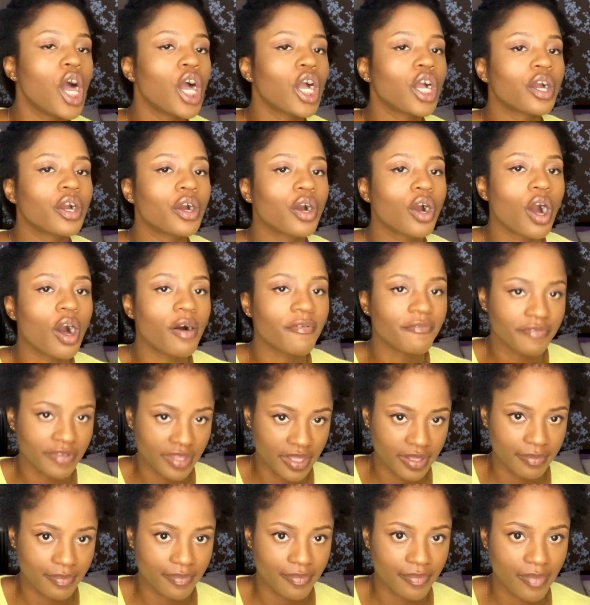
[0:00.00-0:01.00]

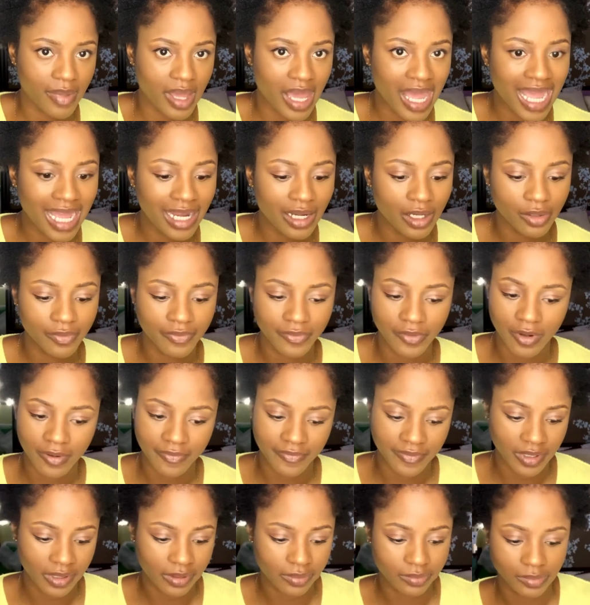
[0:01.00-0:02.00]
coffee. I love
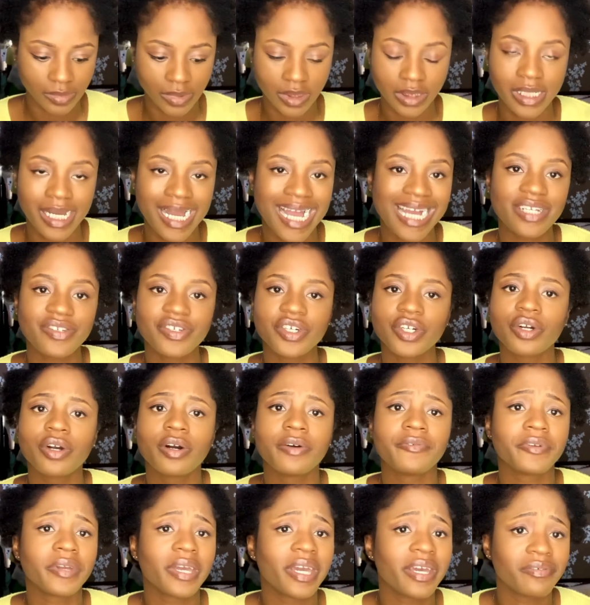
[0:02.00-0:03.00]
coffee. I drink
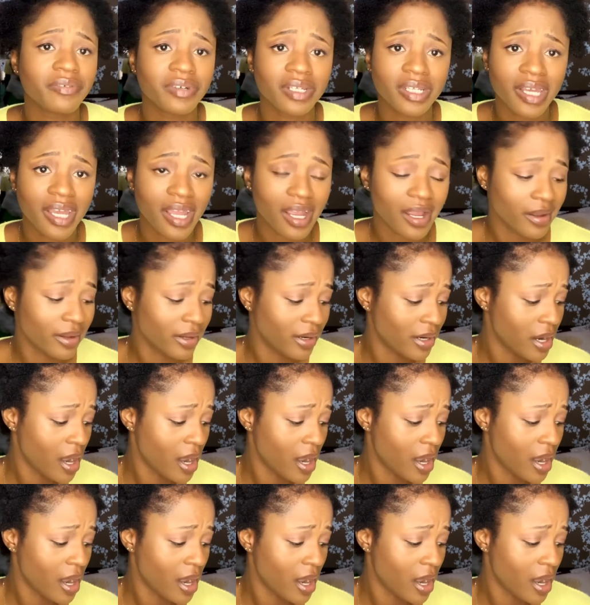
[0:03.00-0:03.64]
coffee every day.